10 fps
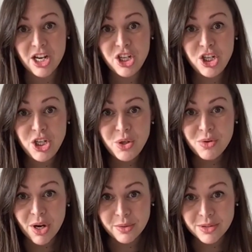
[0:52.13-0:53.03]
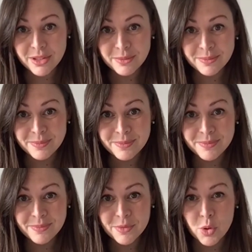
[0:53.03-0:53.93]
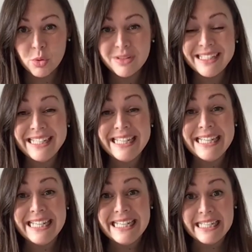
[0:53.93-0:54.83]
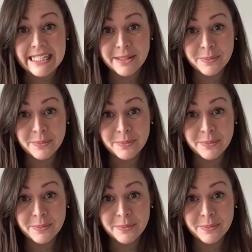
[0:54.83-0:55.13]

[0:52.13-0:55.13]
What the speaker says: a new note called E.